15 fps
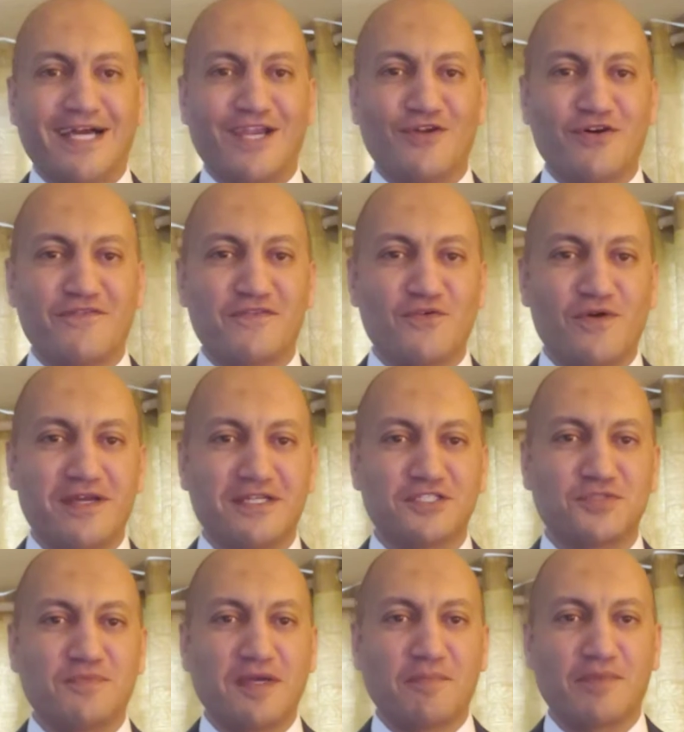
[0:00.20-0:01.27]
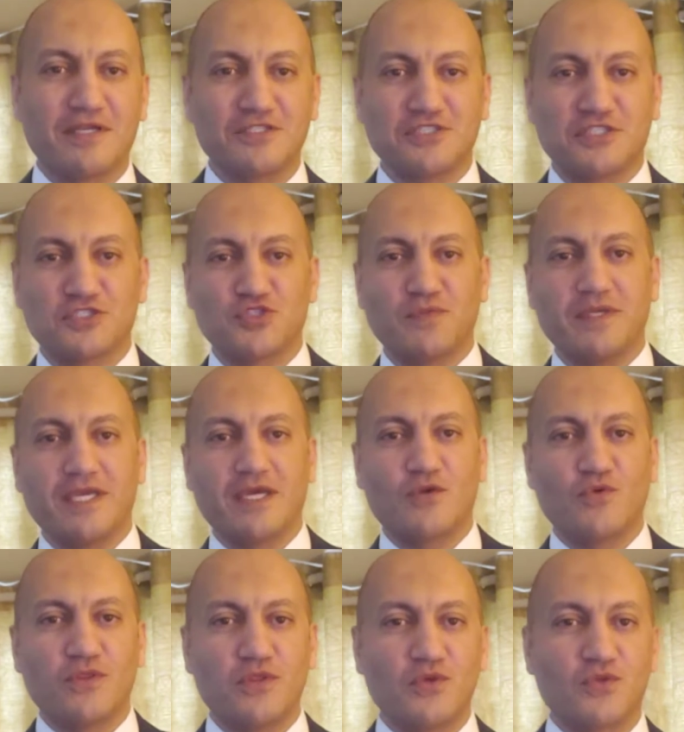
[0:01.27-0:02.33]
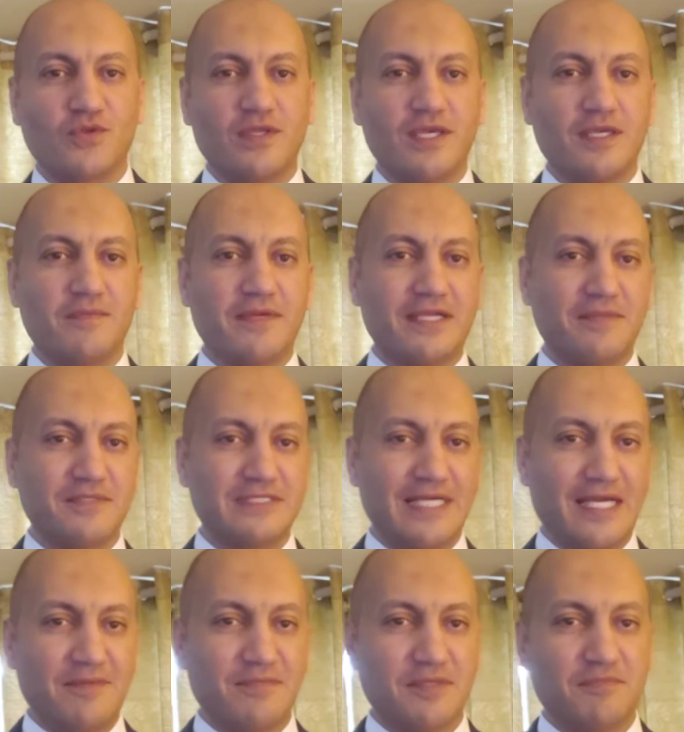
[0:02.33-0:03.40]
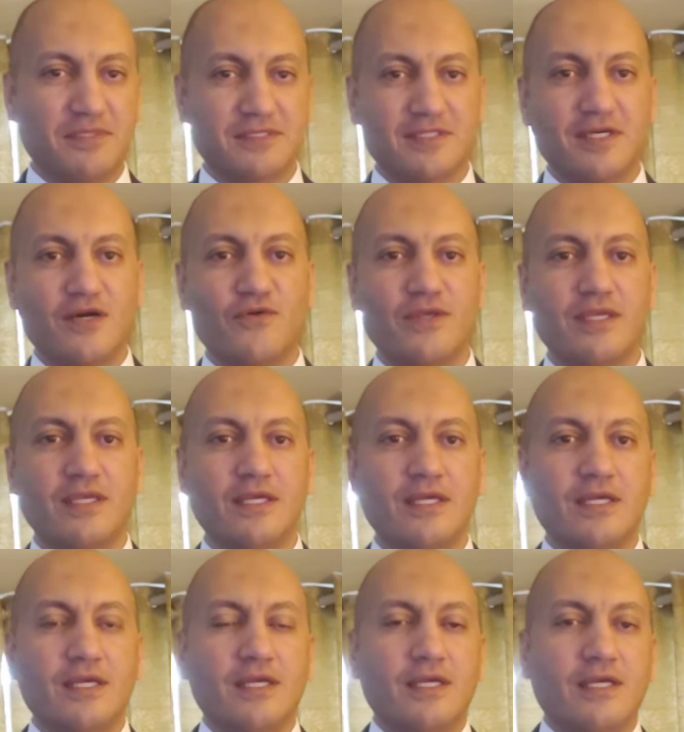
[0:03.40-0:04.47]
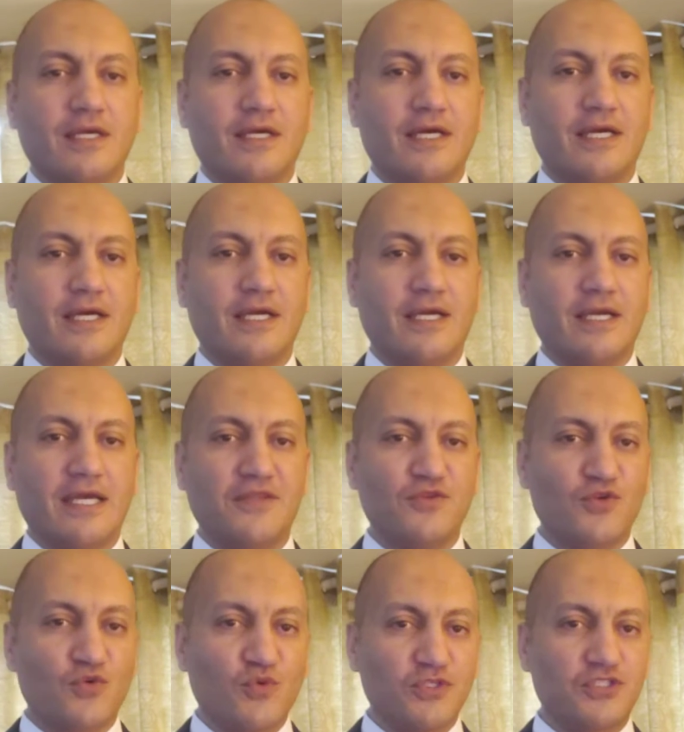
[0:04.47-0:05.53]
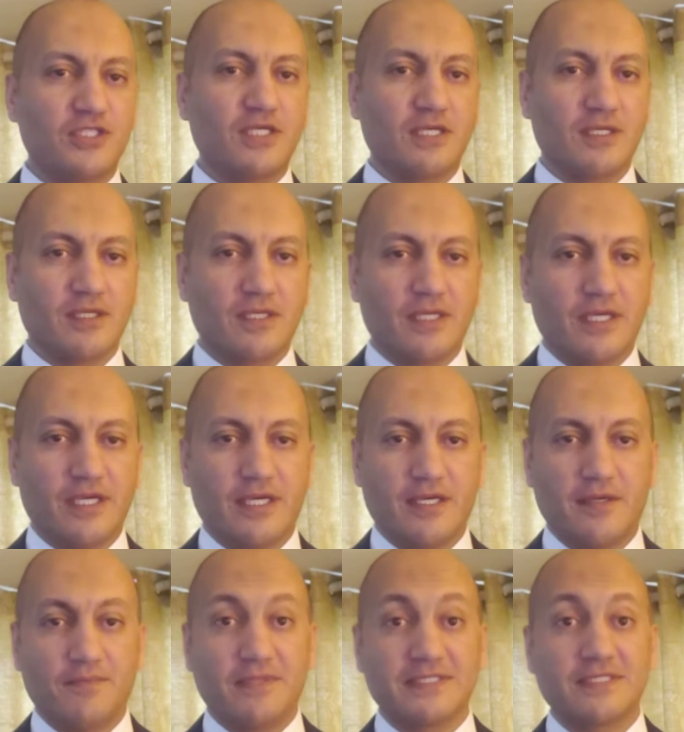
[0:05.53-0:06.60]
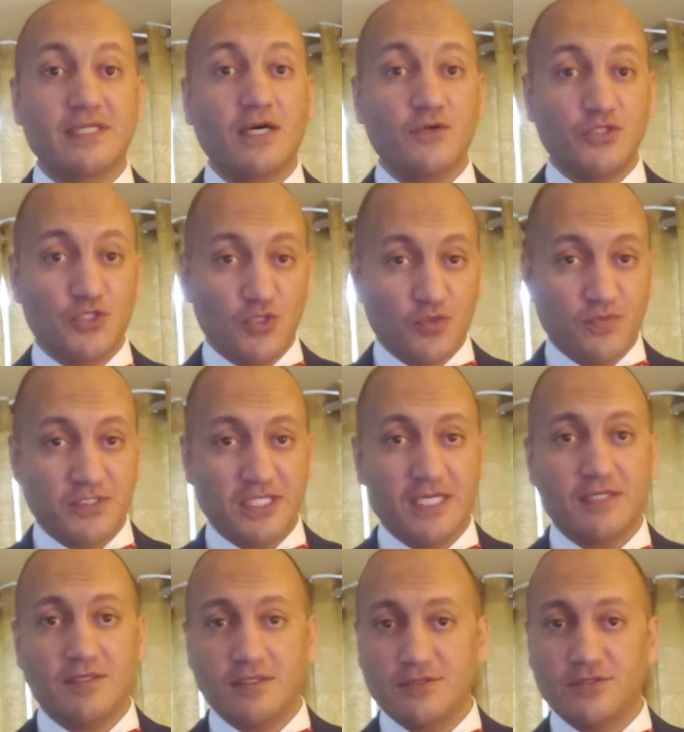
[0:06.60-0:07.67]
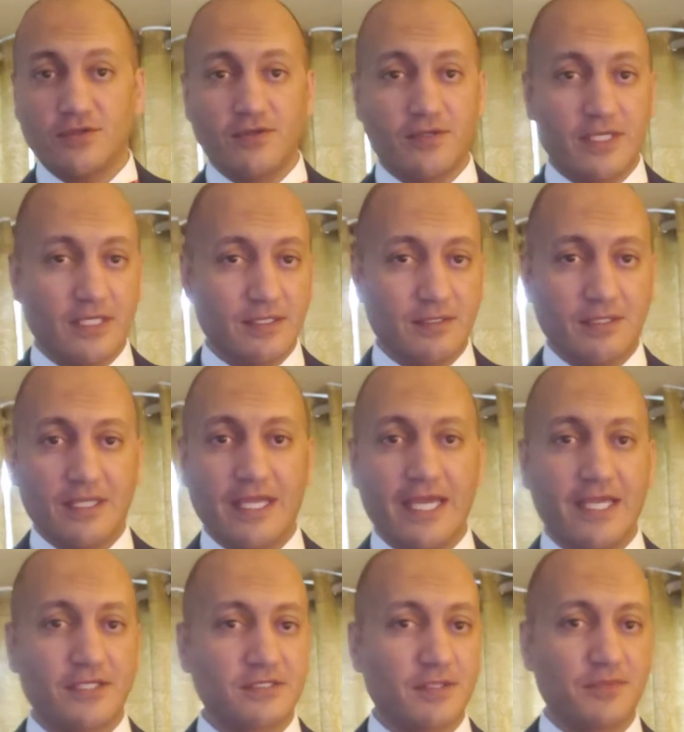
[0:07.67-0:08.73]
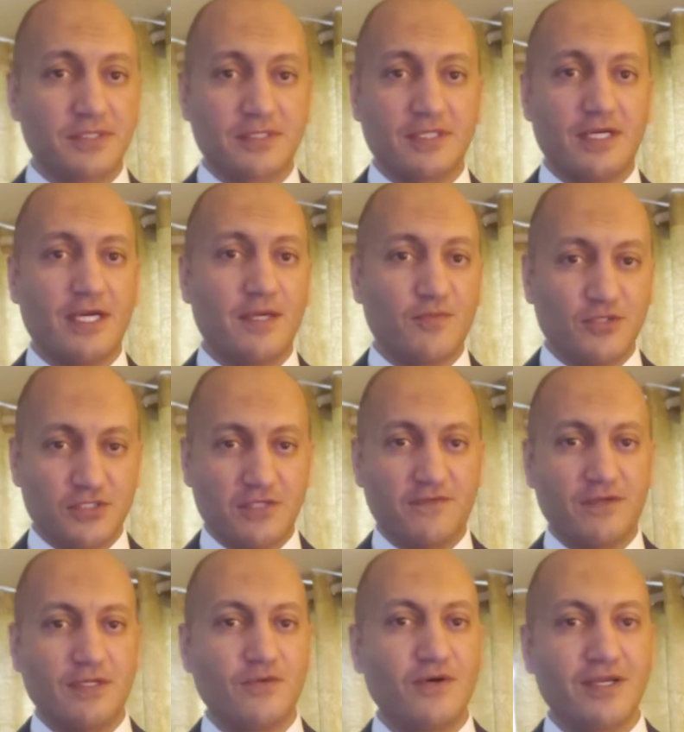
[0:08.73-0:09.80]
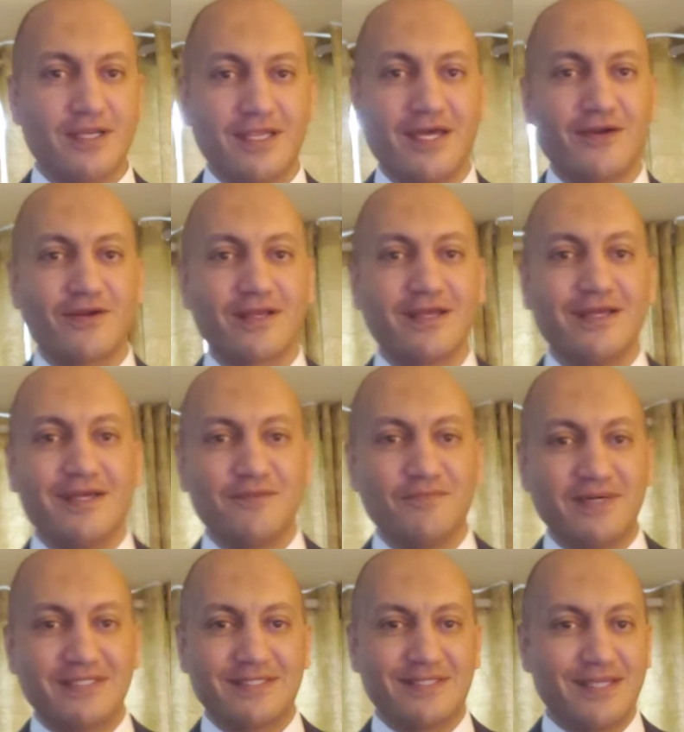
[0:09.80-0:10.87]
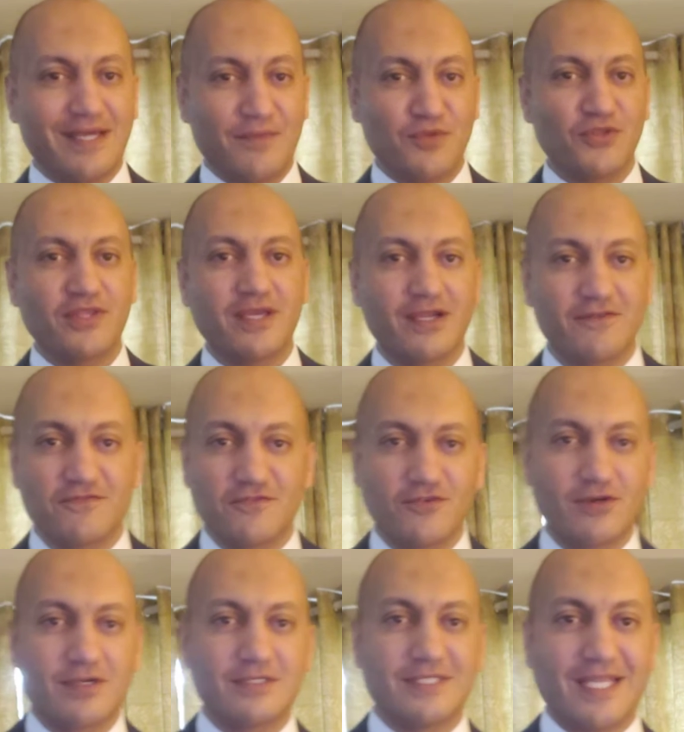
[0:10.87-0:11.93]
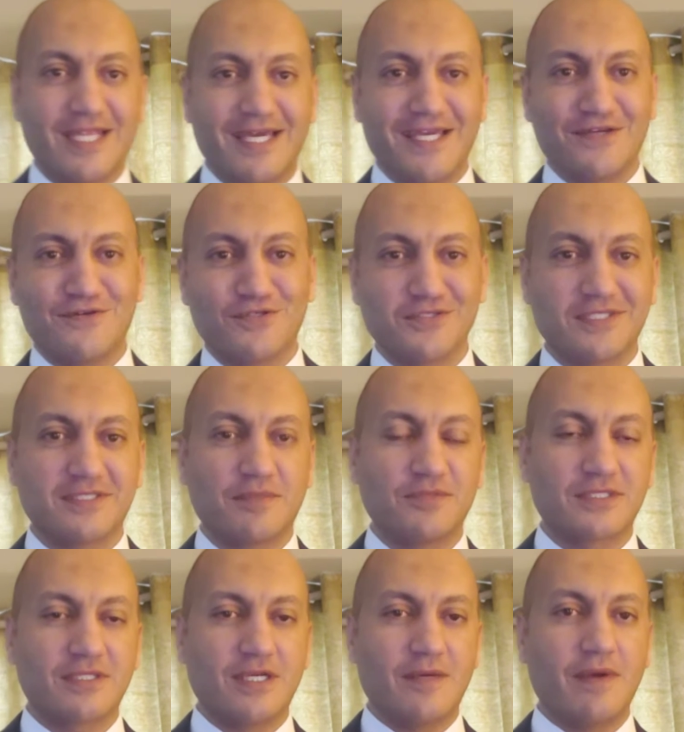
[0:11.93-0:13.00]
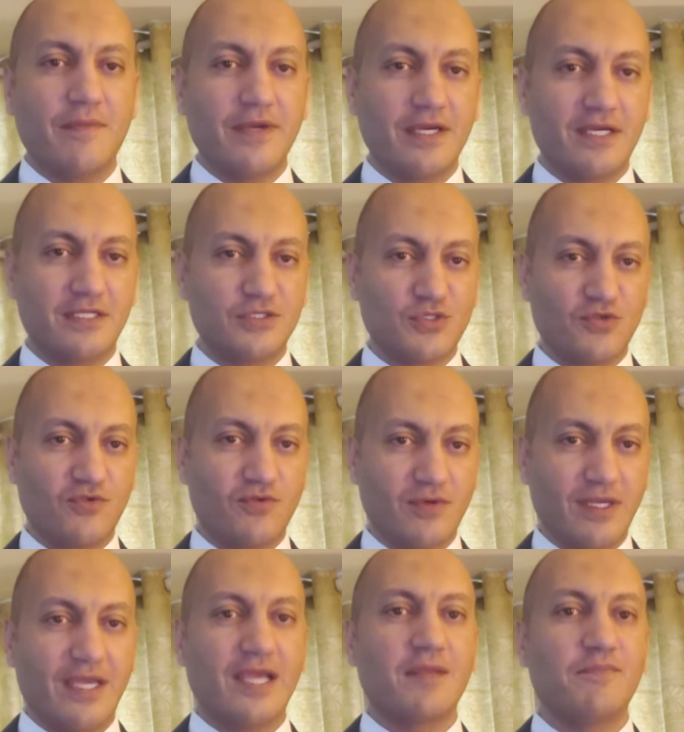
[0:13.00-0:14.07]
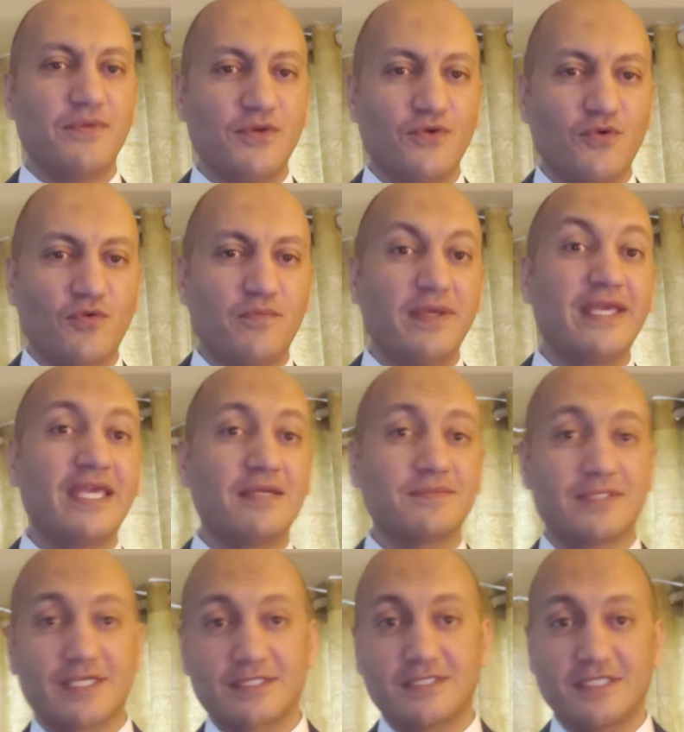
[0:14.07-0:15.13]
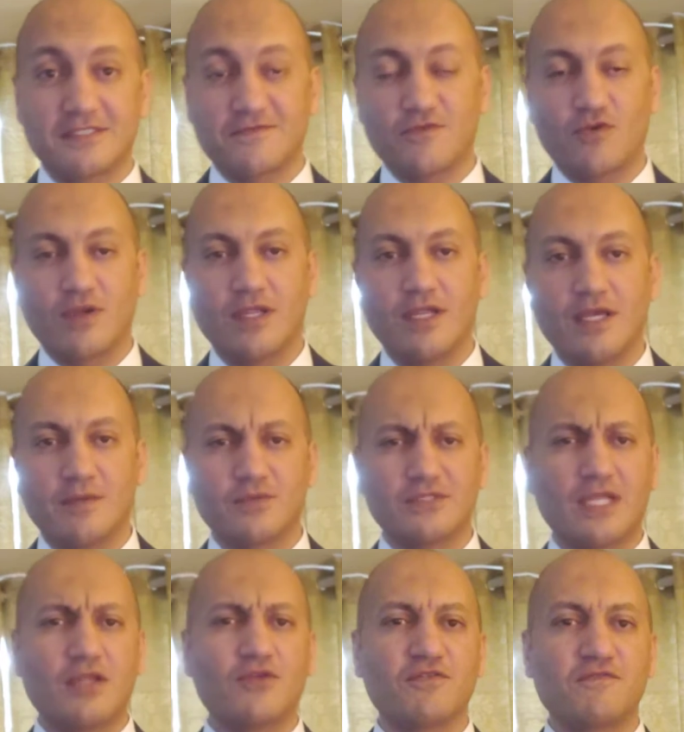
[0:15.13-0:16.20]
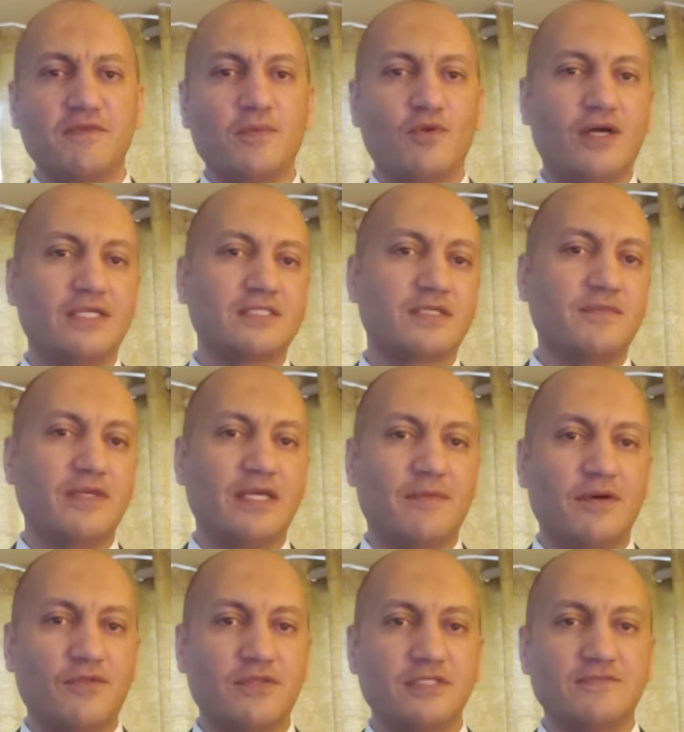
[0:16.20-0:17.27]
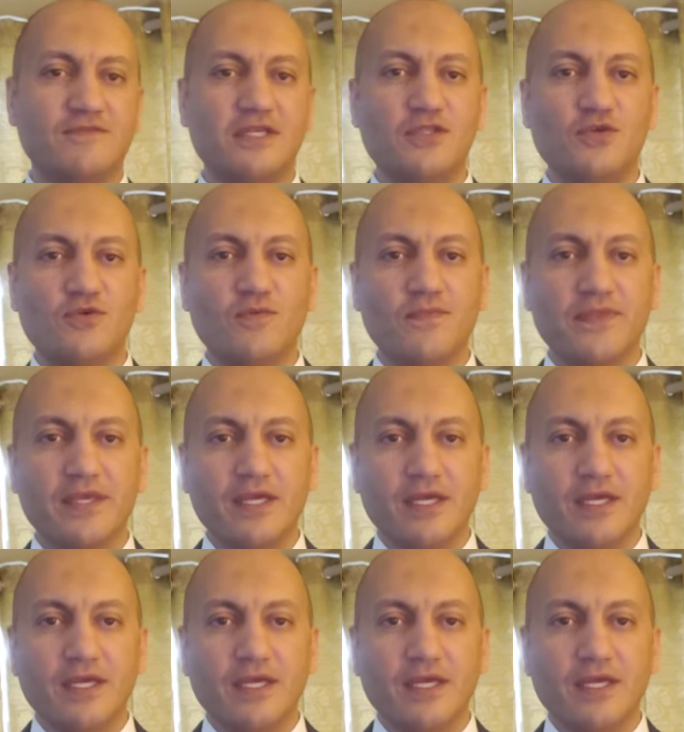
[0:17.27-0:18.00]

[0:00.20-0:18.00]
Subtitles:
Hello everyone, it's my pleasure to be here with you today. My name is Ahmed Bastawy and you're watching BastawyTube channel, so you can like, subscribe, whatever you want to like. But I'm not here for the like or the subscribe. I'm here to help you become successful, because a lot of people ask me about this video.